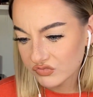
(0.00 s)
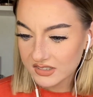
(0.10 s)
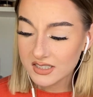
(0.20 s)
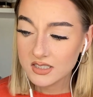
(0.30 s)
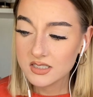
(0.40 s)

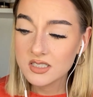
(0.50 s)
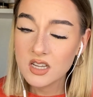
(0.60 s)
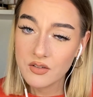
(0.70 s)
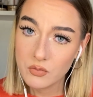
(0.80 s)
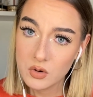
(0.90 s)
this is a
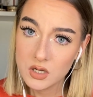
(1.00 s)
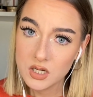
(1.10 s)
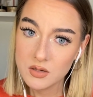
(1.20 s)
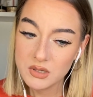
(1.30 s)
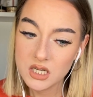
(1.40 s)
tough one
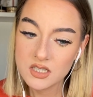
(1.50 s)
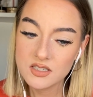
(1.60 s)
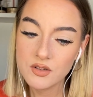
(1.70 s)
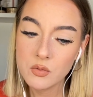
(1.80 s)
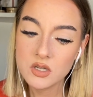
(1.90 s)
because
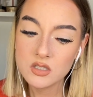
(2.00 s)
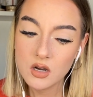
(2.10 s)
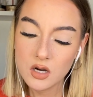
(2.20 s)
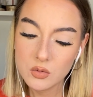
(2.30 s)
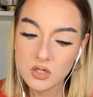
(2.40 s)
if I went to
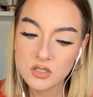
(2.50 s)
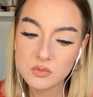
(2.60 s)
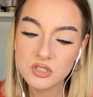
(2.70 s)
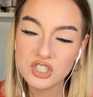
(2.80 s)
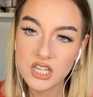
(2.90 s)
Hogwarts,
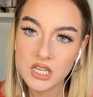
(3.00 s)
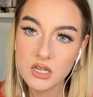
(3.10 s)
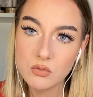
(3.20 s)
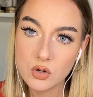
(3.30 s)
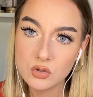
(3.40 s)
would J.K.
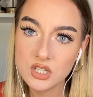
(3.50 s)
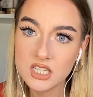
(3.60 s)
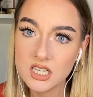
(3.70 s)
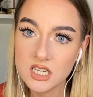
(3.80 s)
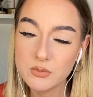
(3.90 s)
Rowling
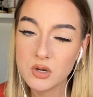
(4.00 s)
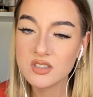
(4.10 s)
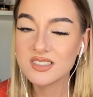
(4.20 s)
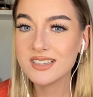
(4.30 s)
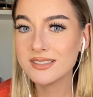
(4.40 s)
get any
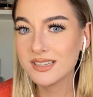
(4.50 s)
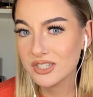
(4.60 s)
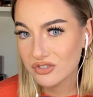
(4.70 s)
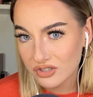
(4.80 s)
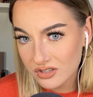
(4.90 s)

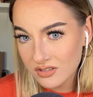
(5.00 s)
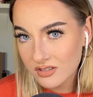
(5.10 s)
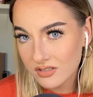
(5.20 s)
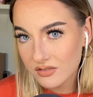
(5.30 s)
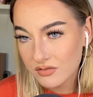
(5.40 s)
monetization
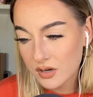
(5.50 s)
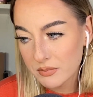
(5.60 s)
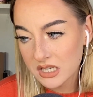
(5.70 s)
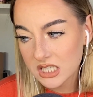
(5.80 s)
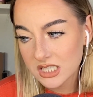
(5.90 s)
from
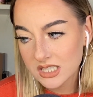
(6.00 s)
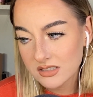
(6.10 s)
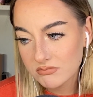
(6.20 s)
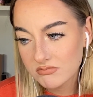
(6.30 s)
it?